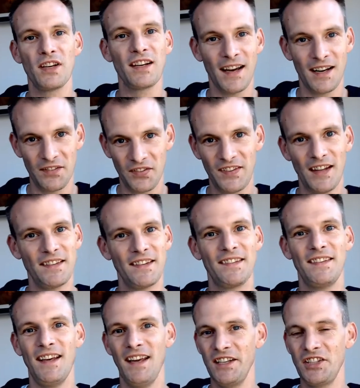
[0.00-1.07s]
kind of set the
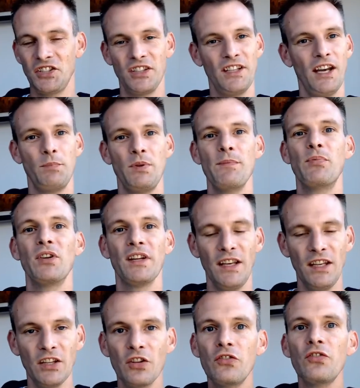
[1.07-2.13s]
stage and get people
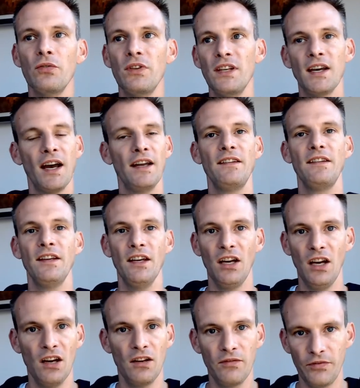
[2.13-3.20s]
into the idea
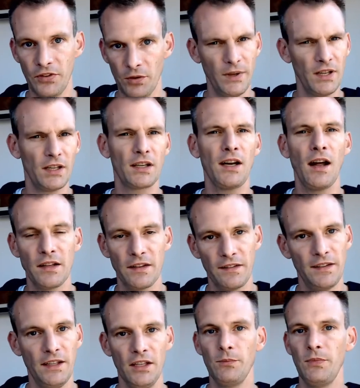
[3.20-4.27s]
of there being a
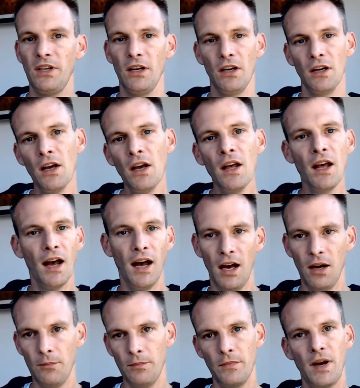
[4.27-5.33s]
coliseum here.
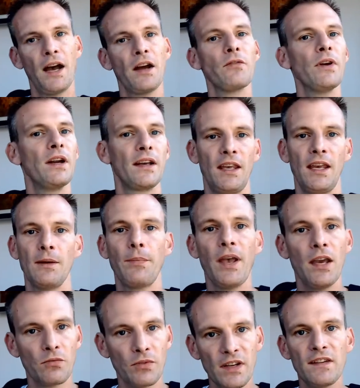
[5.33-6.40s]
Um, I ran a
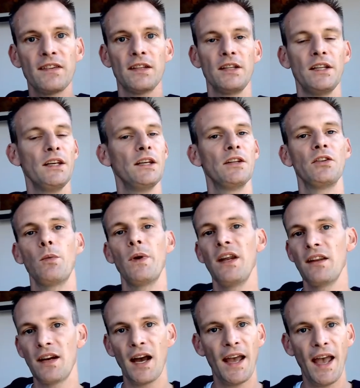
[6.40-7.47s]
campaign recently, and the way
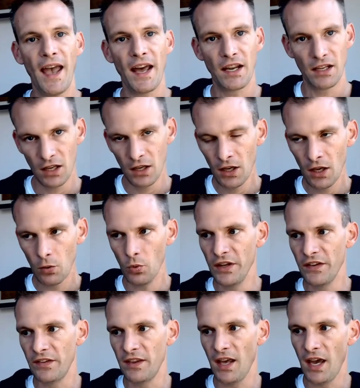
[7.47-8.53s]
that I had it
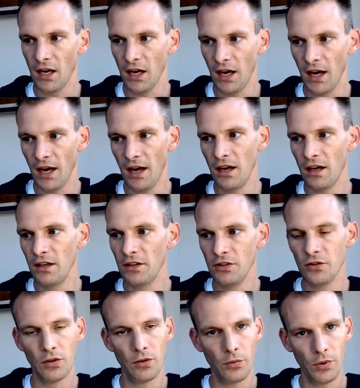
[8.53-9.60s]
was that uh, you
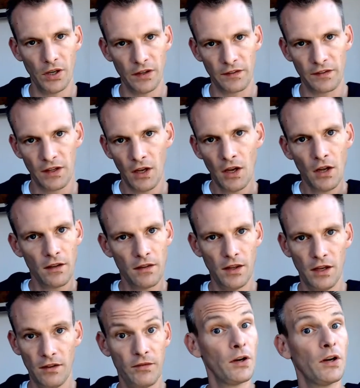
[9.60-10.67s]
know it was
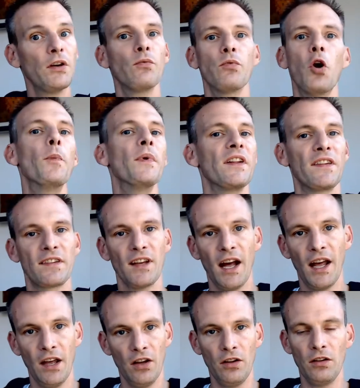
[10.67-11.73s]
the very Roman
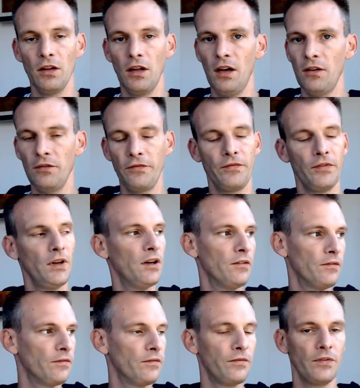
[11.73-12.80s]
style of,
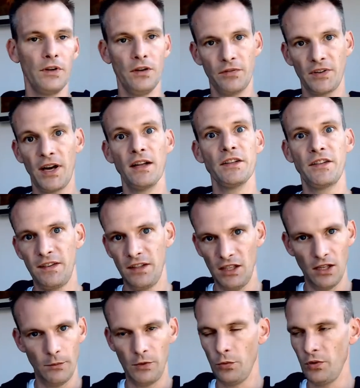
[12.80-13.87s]
of, of
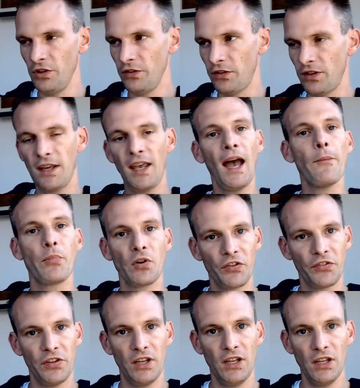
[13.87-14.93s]
Colosseum. It was the capital
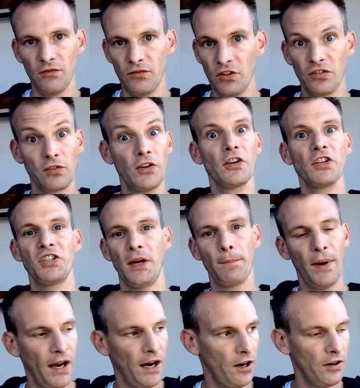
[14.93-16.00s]
city of this large
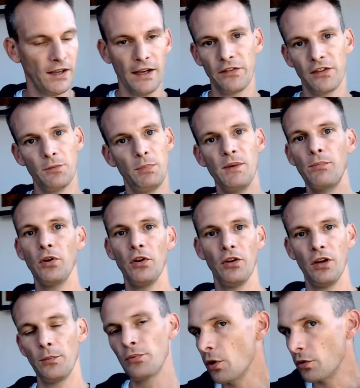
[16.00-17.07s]
empire. And as the people are
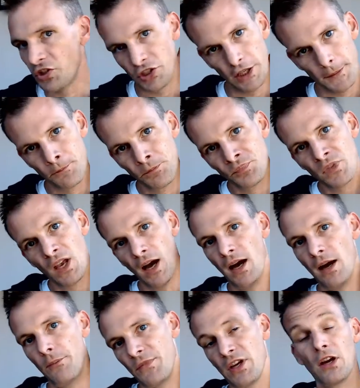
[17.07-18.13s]
approaching,
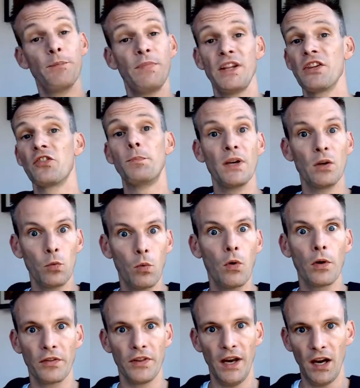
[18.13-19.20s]
um, there had been this big
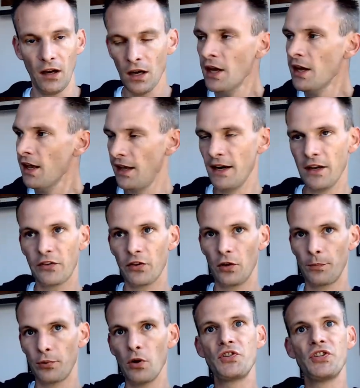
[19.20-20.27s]
war there. And as they're
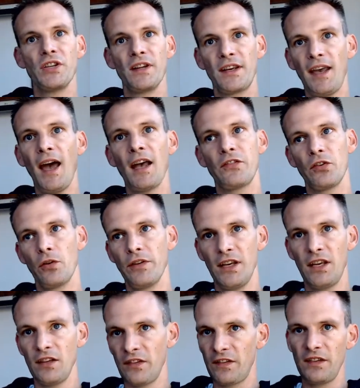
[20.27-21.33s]
approaching the castle, they
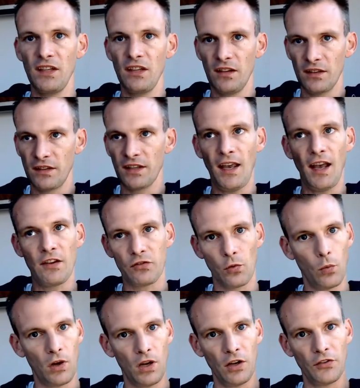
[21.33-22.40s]
can see that the castle
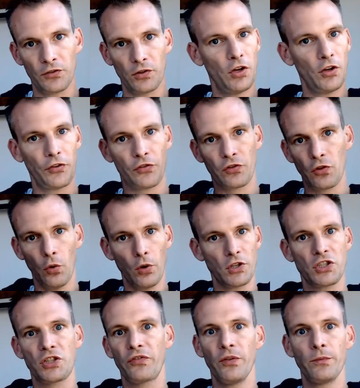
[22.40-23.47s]
walls are all
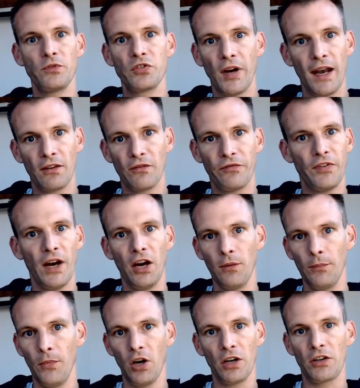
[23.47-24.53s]
scorched from dragon fire
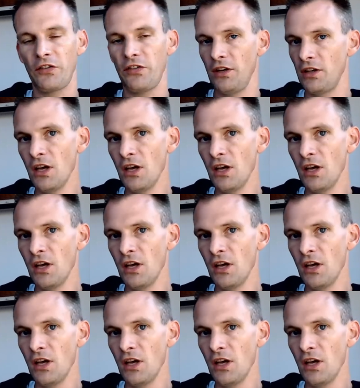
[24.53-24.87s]
marks and,